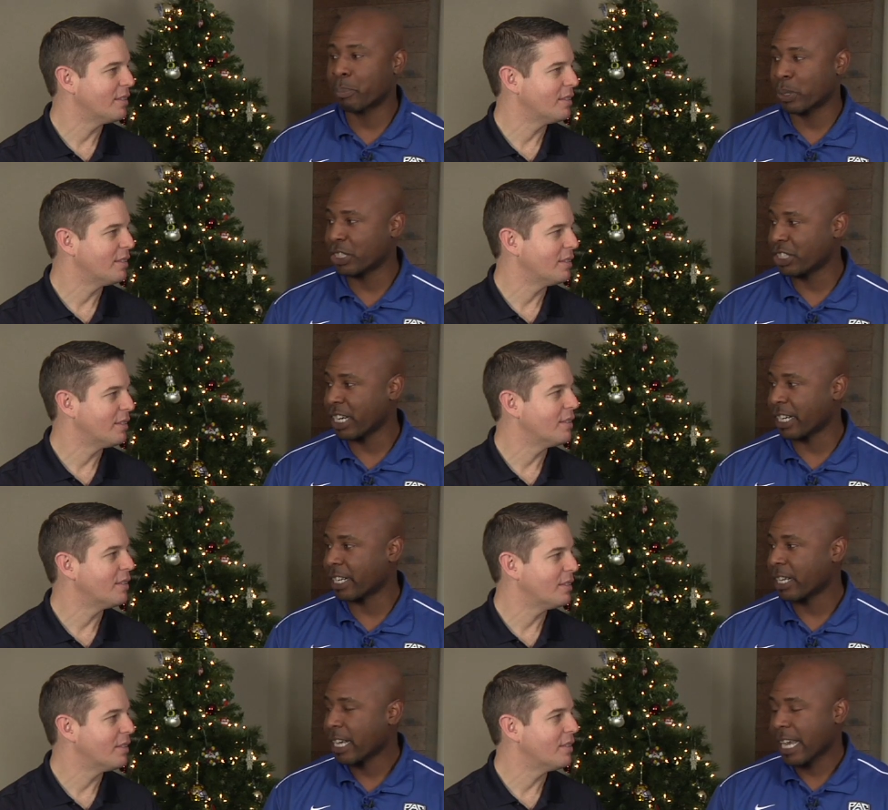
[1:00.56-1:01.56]

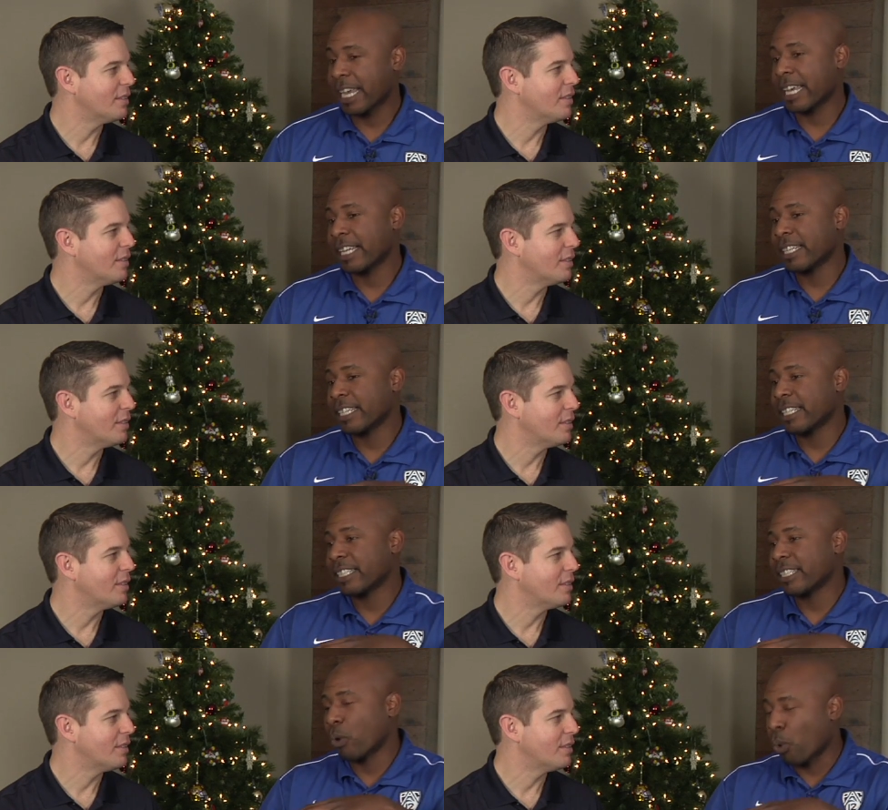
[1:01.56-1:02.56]
Speaker 1: appreciated. And, and
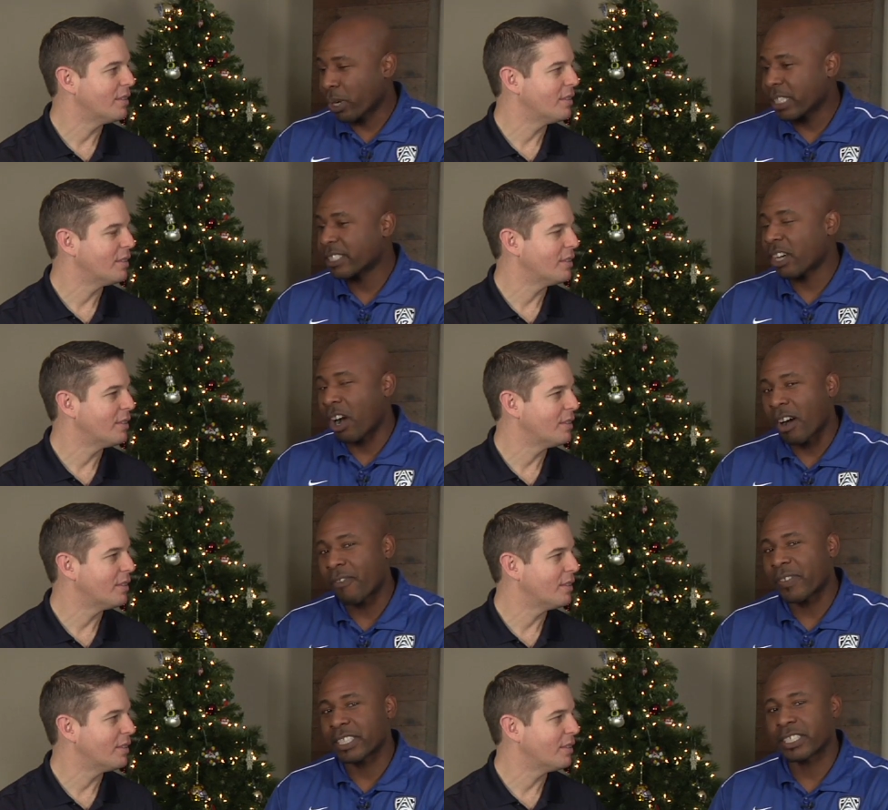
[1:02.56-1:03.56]
Oregon's
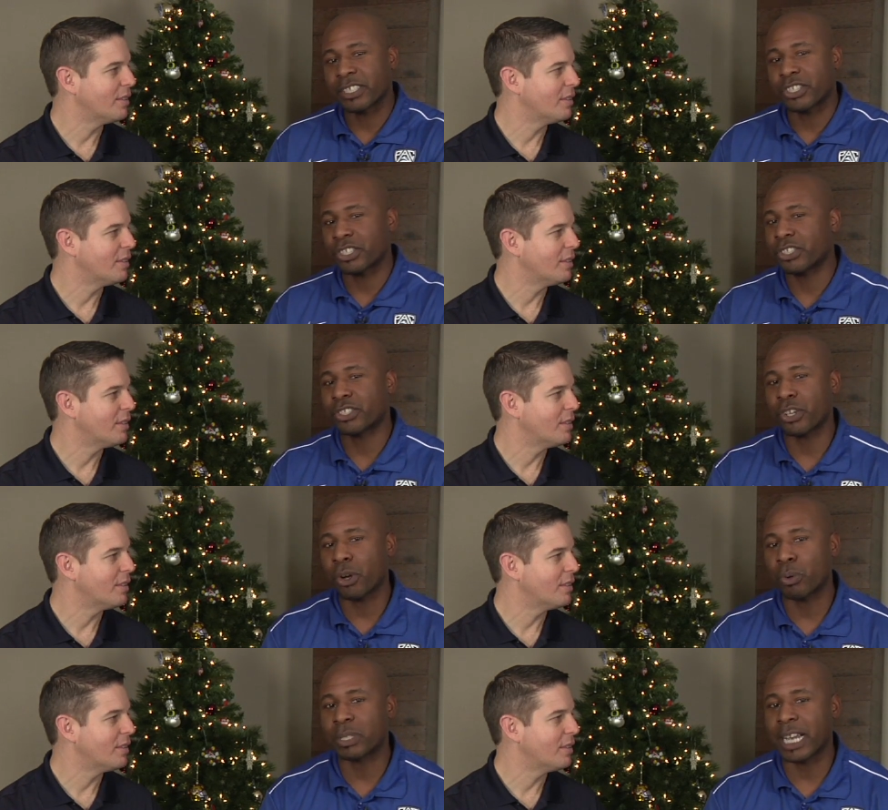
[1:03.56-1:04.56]
offense is just
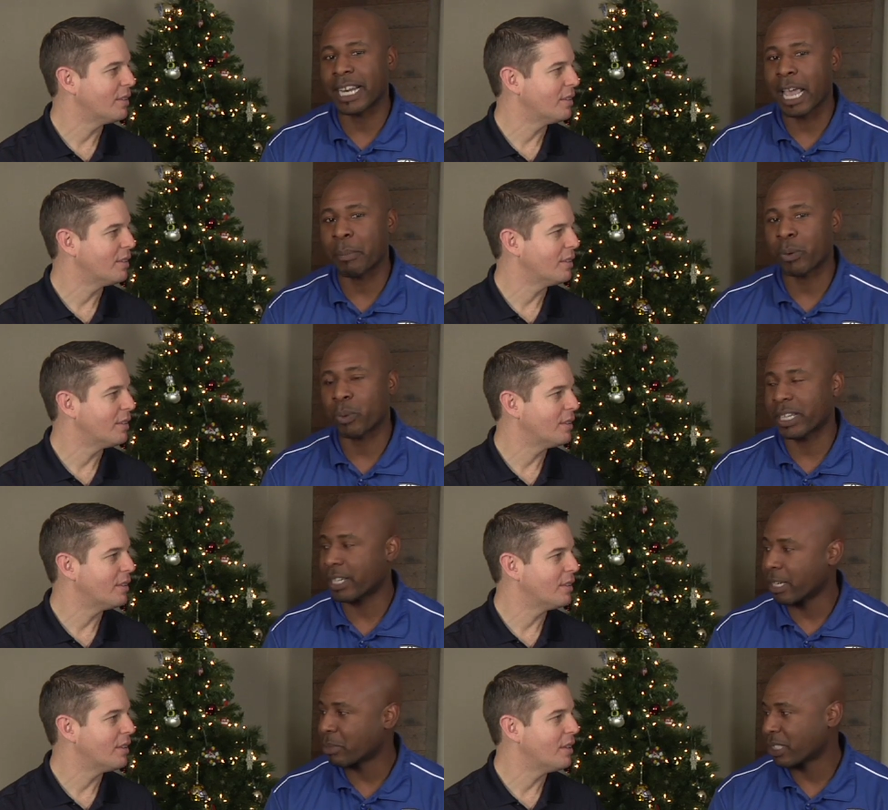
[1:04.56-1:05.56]
so dynamic when
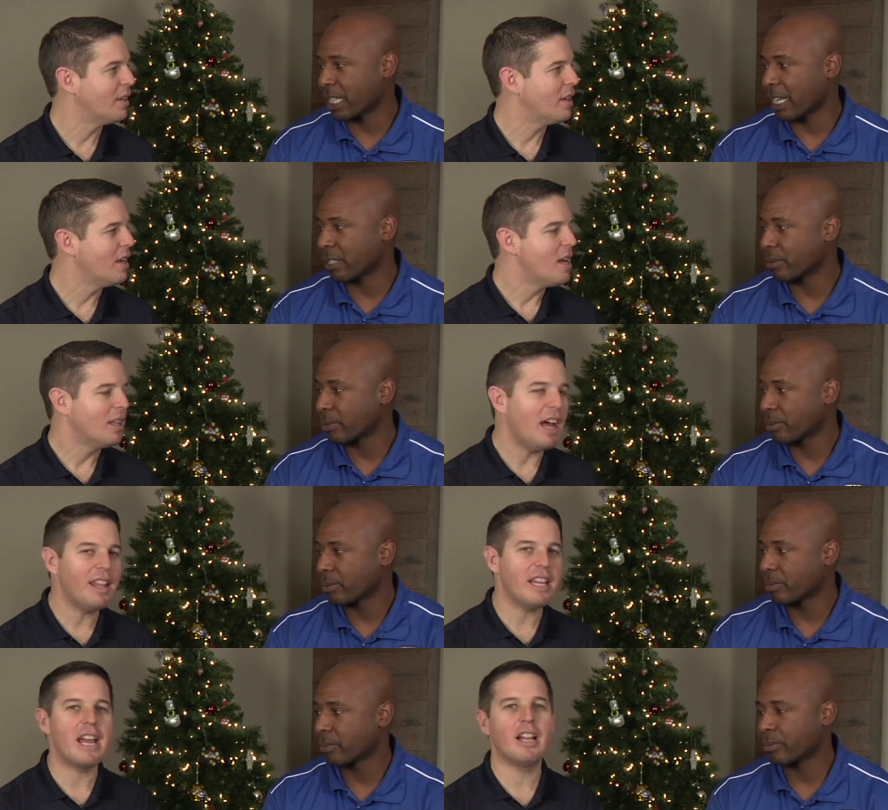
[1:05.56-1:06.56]
it comes to that.
Speaker 2: A lot
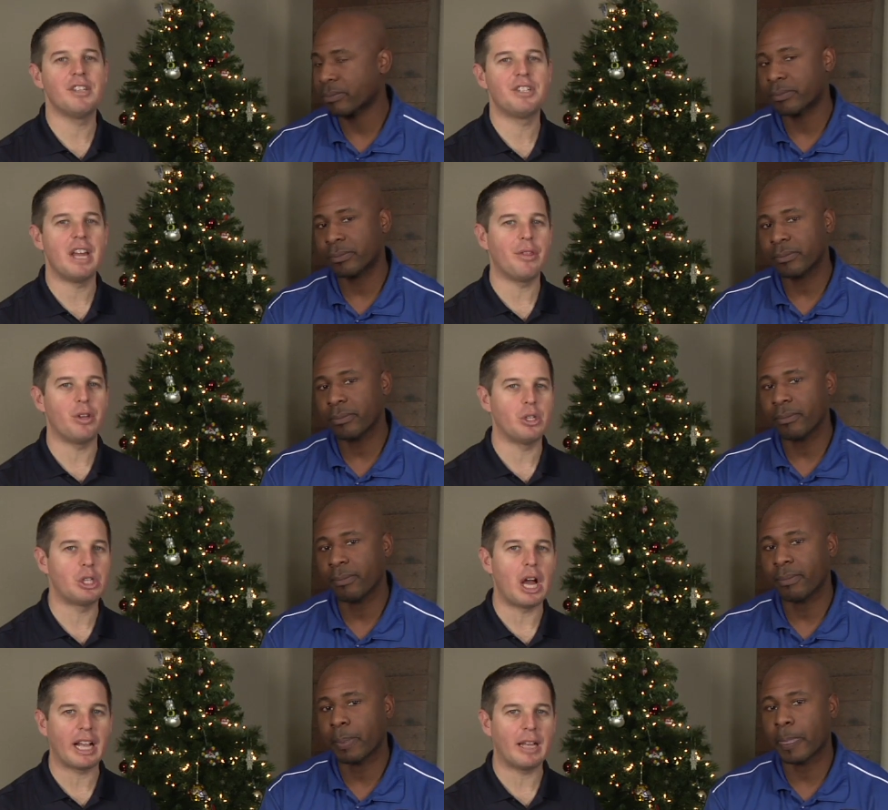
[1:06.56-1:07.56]
of the analysts out there are
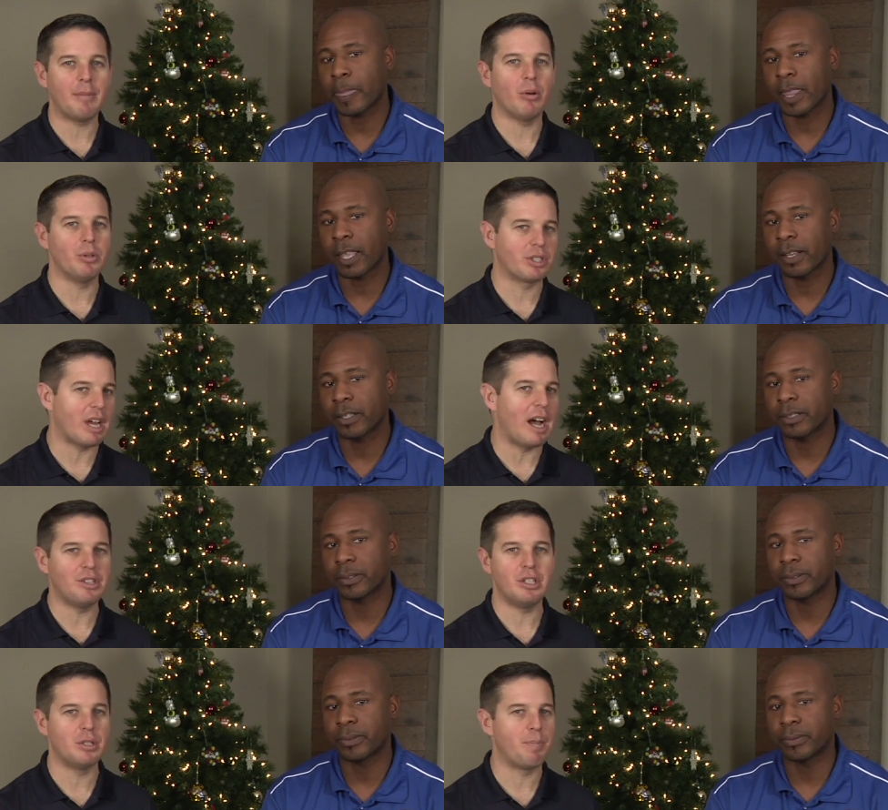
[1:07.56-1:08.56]
talking about
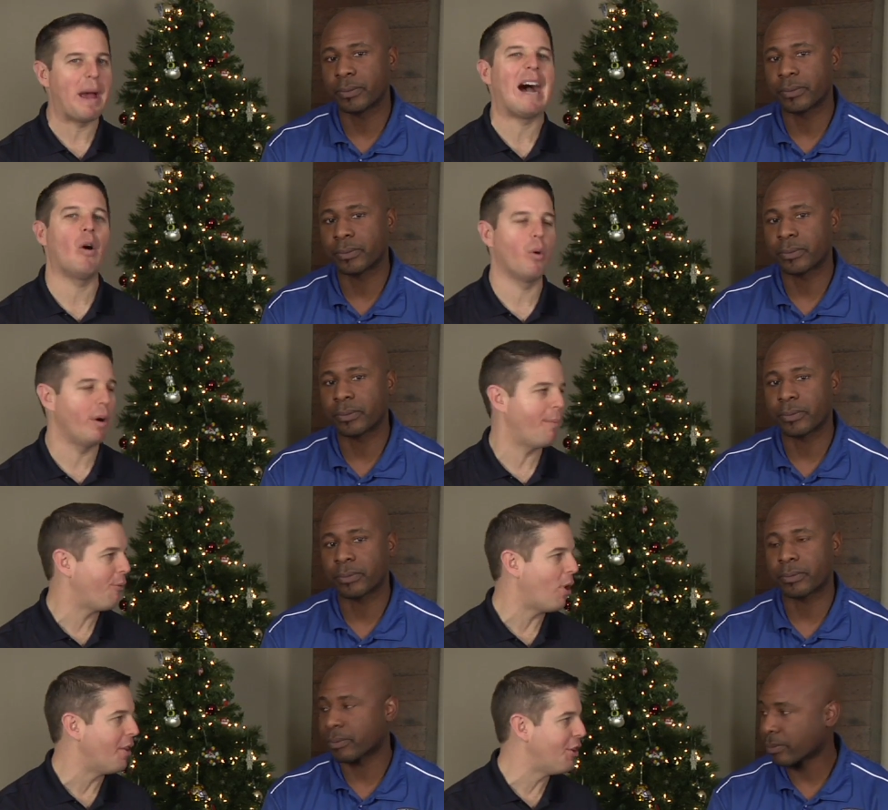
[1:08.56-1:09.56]
Wisconsin's power up
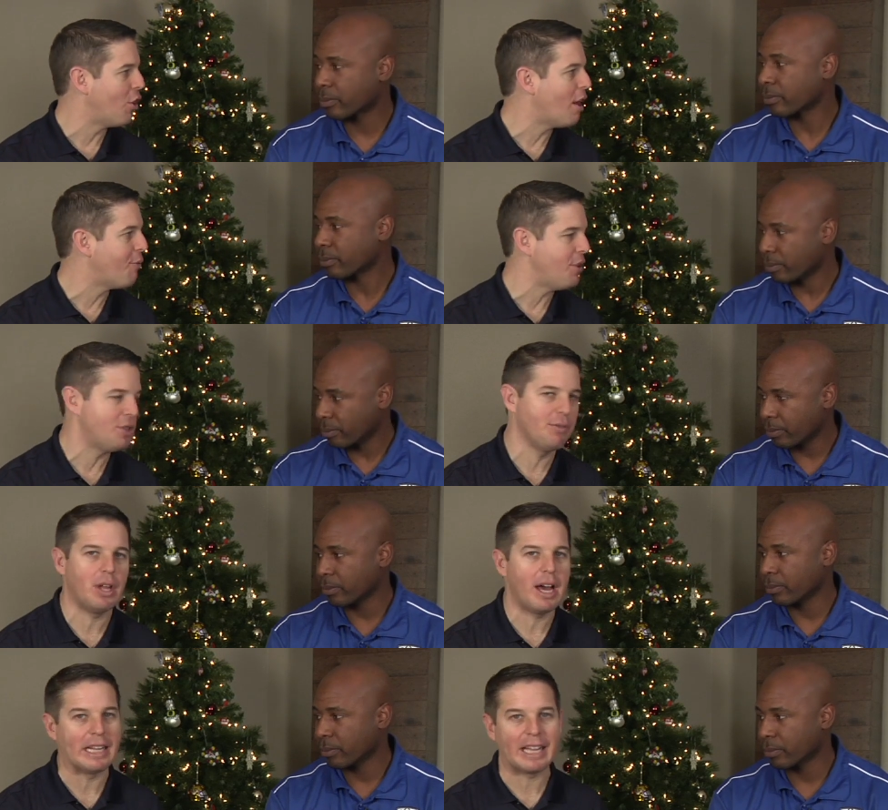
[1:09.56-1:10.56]
front, their offensive
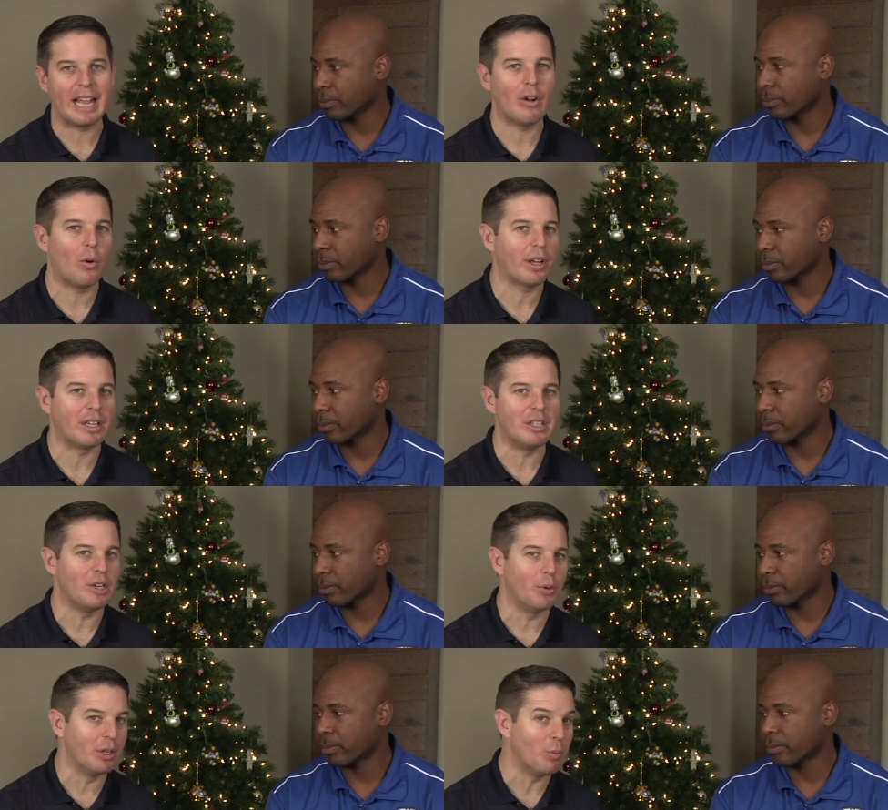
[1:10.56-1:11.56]
line, and can Oregon
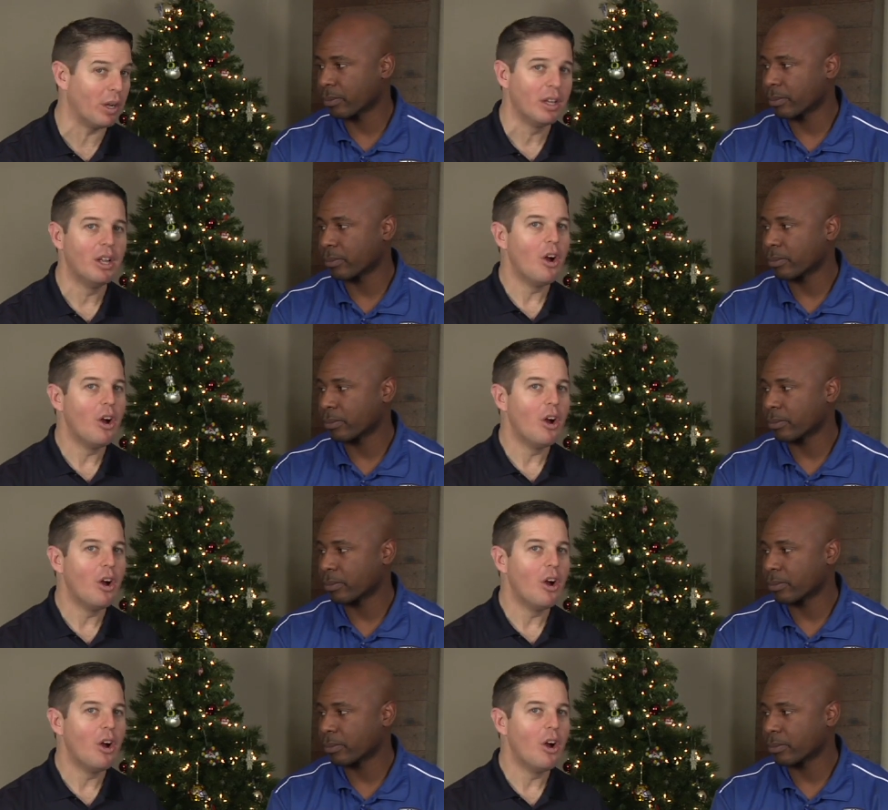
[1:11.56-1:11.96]
deal with it? Well,